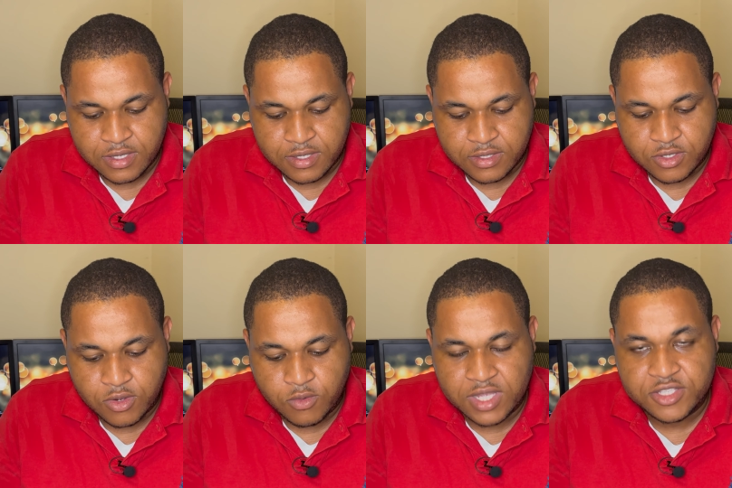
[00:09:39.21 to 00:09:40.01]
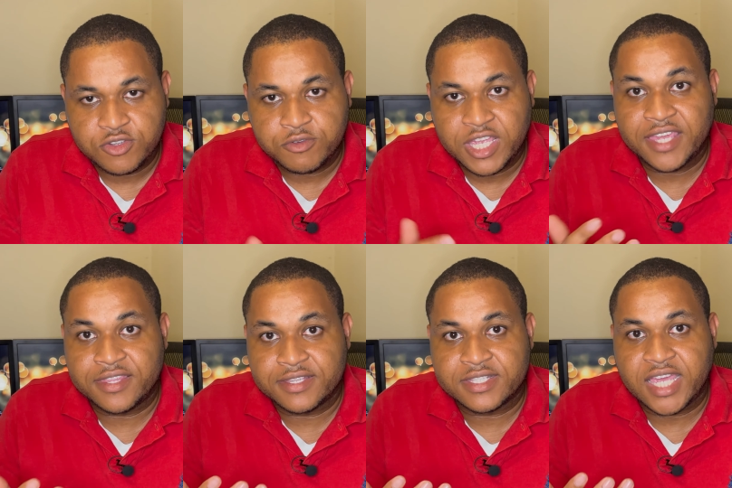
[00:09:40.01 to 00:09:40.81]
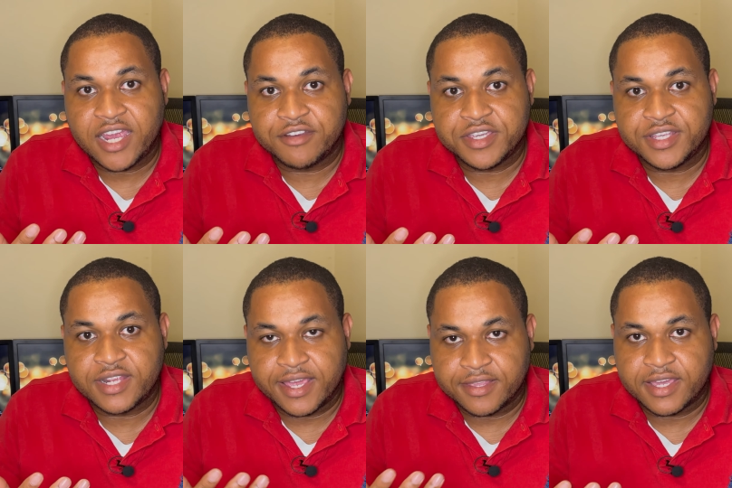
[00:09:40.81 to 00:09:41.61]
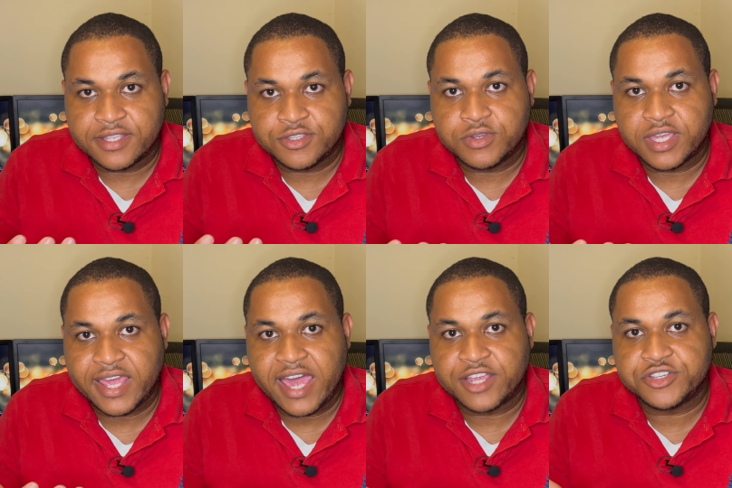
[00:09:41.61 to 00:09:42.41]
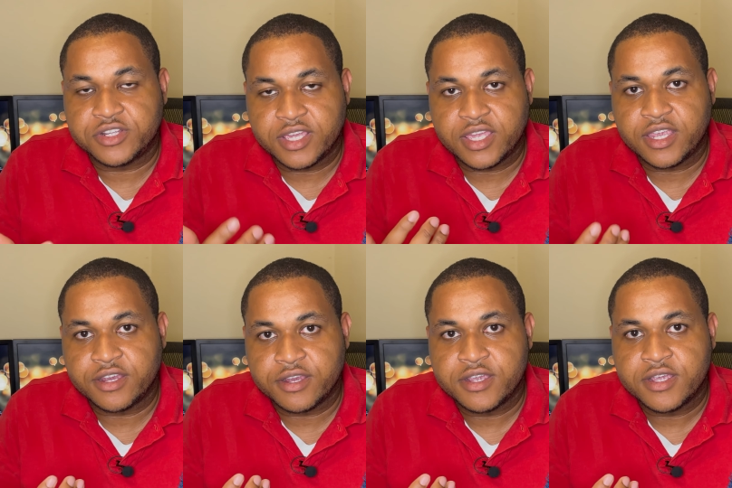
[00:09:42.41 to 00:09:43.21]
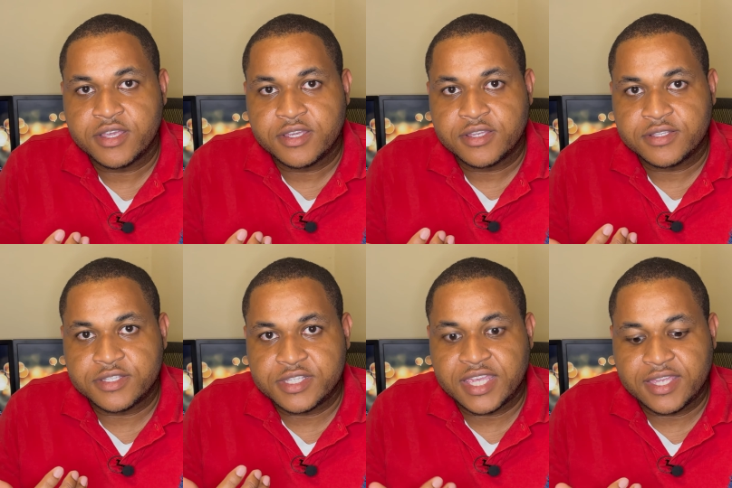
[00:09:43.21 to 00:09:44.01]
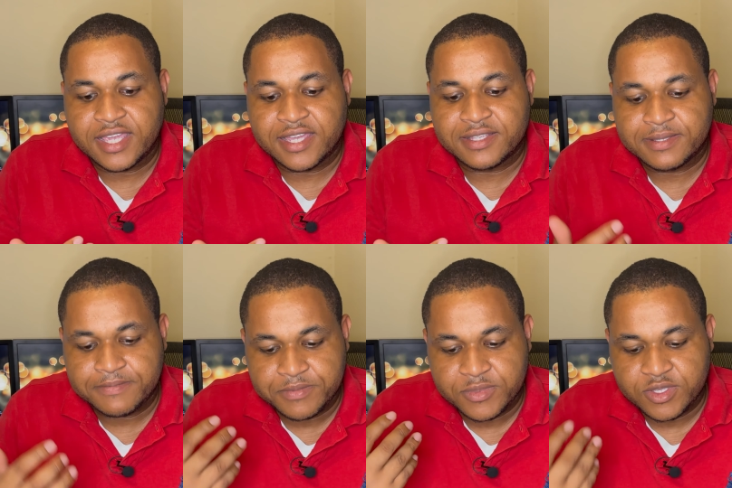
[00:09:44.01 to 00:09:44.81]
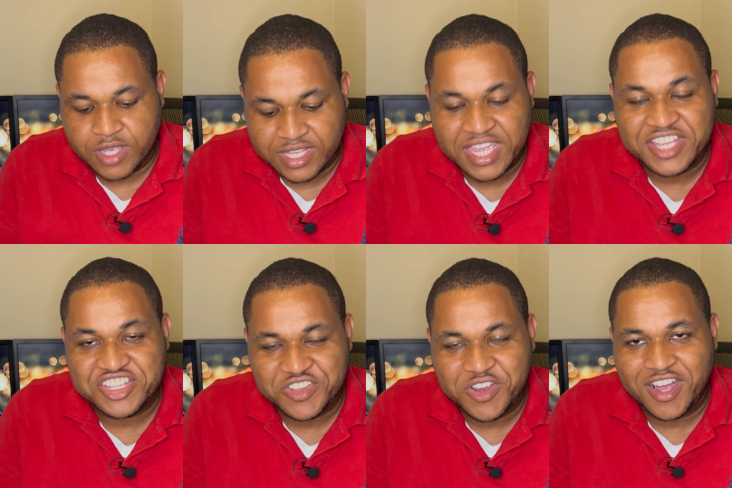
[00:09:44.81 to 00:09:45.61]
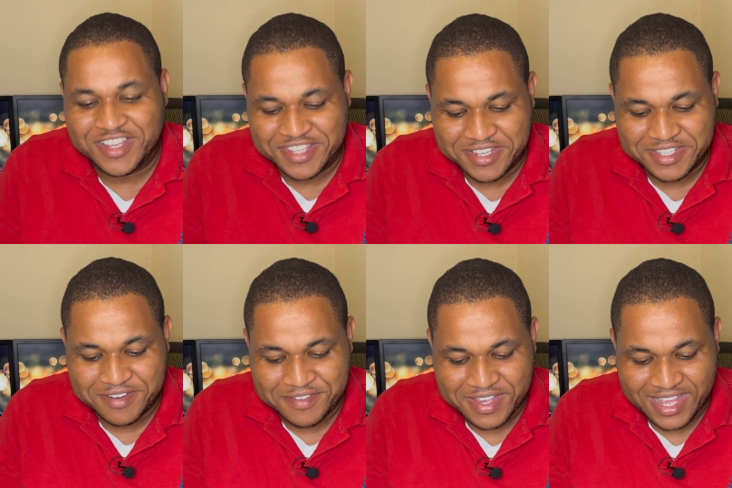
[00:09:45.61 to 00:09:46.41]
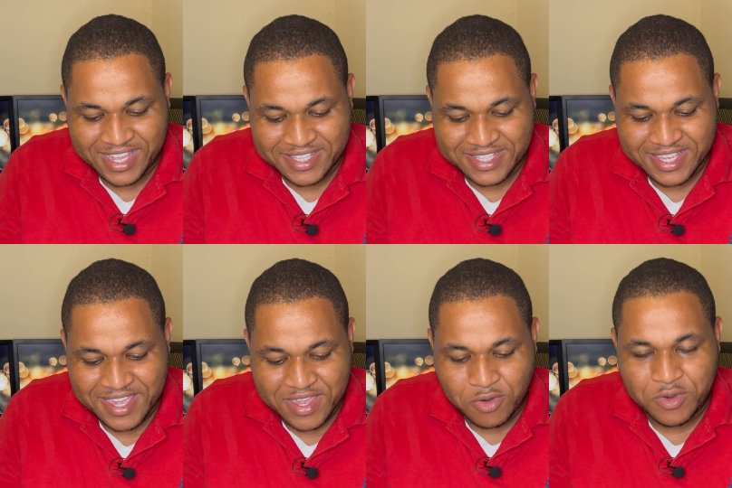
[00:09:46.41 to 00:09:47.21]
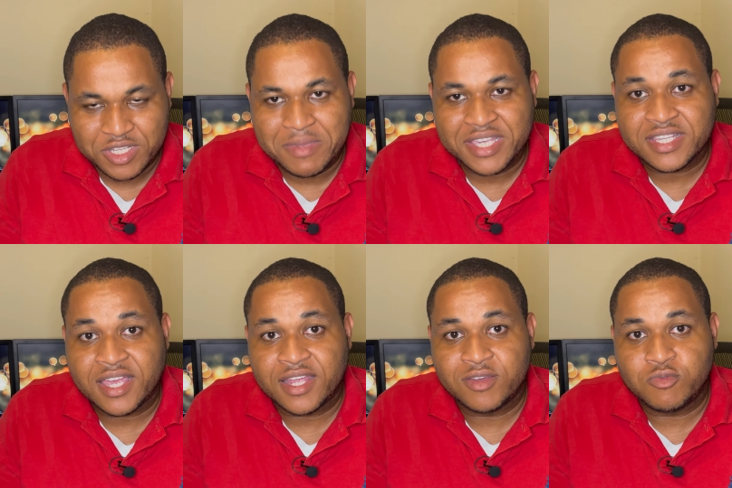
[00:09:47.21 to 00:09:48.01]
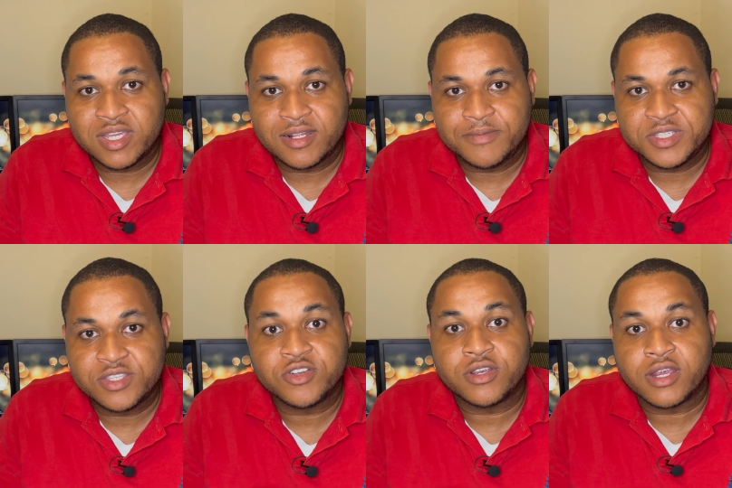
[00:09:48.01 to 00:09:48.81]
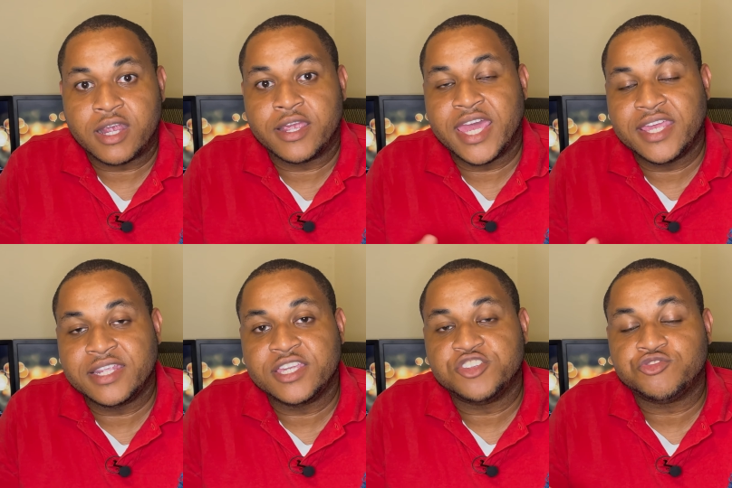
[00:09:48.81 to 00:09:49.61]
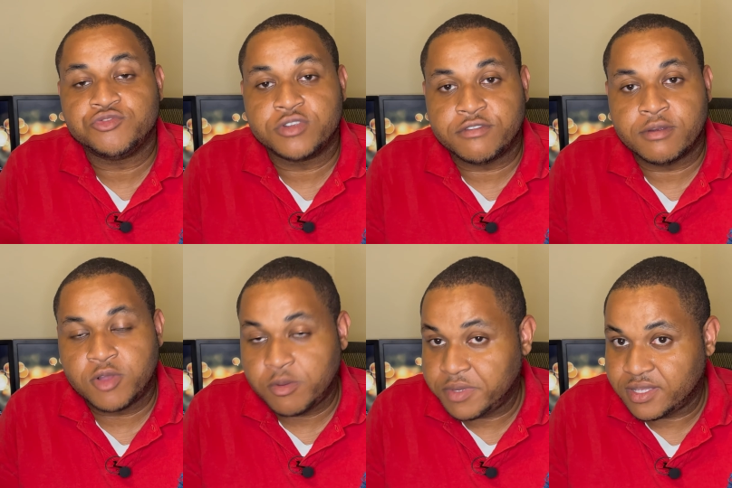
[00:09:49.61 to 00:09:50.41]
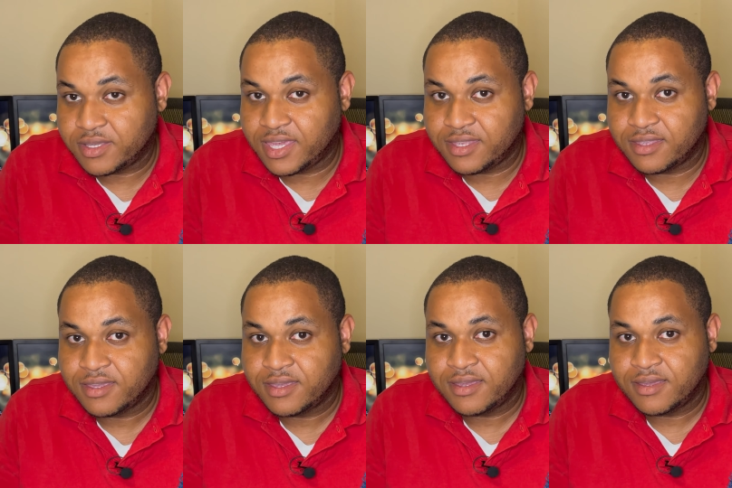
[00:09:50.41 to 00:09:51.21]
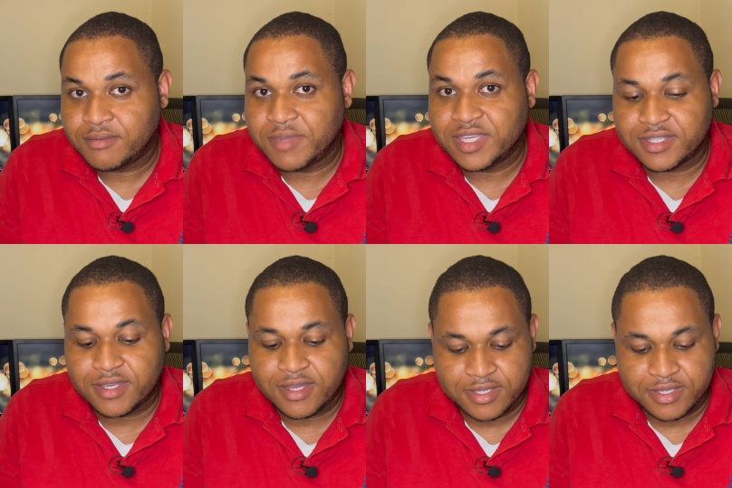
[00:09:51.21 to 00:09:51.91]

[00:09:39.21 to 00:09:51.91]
So once you hit the siren like that, you can actually hear saying that, attention, you're under surveillance, which basically will deter any intruder from coming in, basically.